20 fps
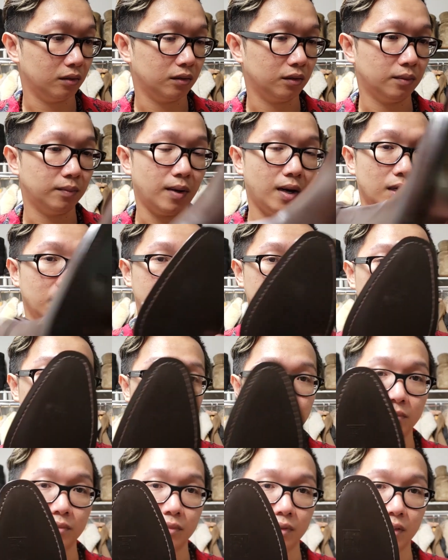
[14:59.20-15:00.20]
The bottom
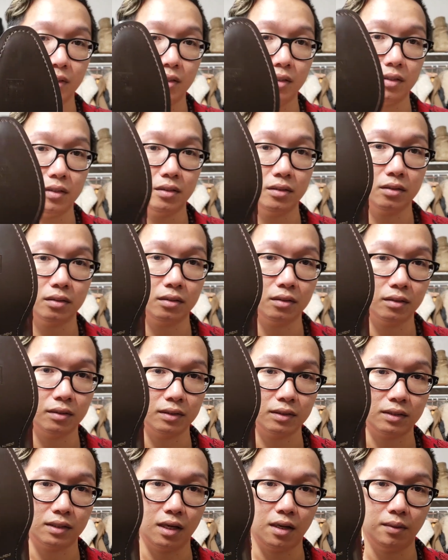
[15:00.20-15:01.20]
is
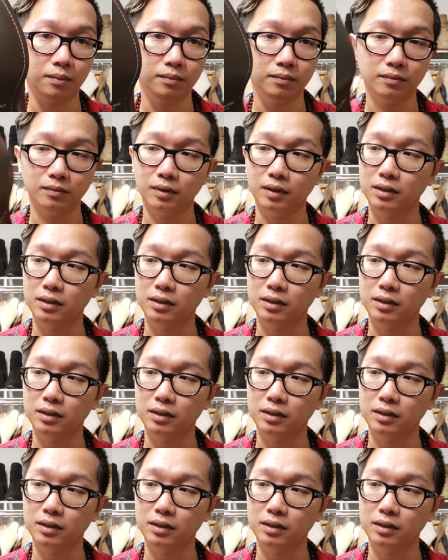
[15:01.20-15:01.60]
same.